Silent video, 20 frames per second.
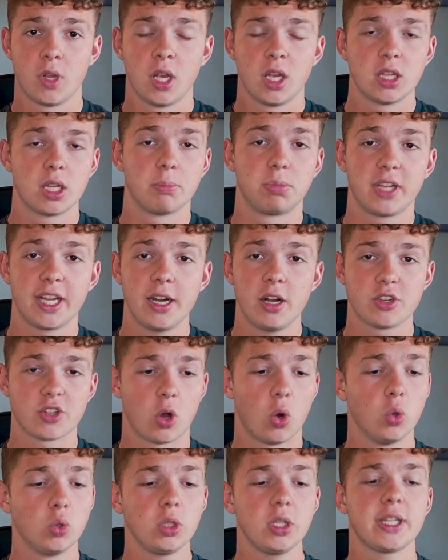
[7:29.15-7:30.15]
The players
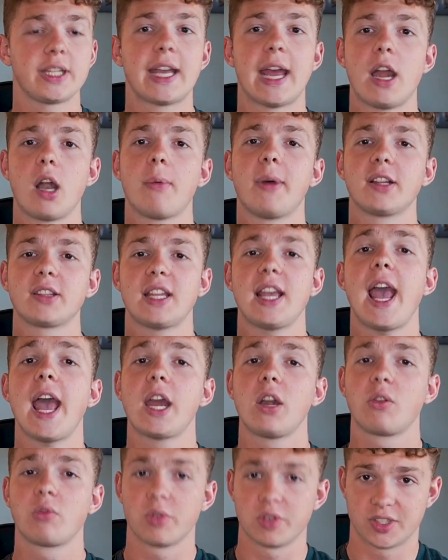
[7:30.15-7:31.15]
only care about the
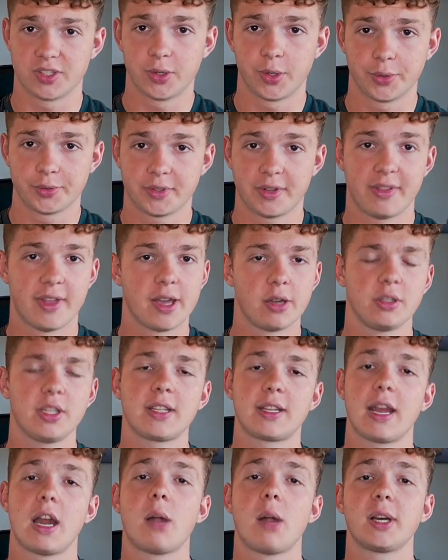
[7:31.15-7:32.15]
end result. They only
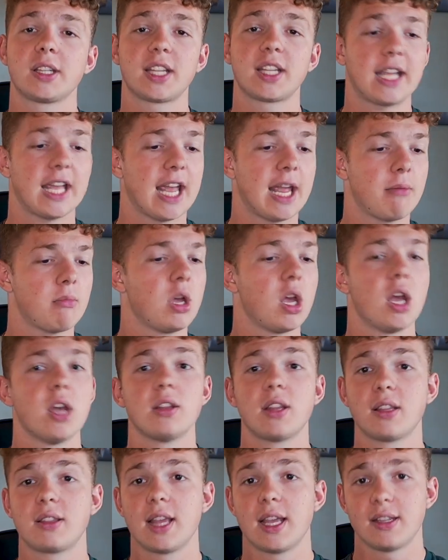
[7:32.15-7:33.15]
care about the game
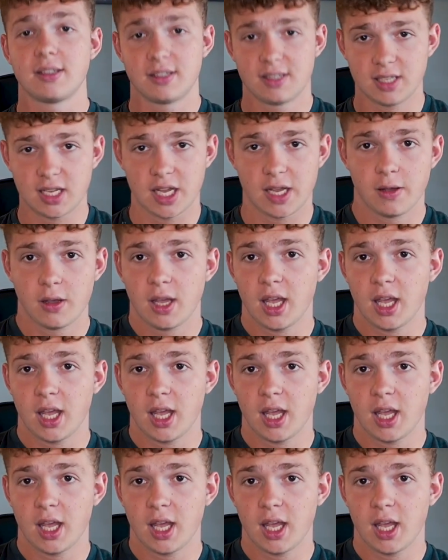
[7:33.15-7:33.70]
that they see.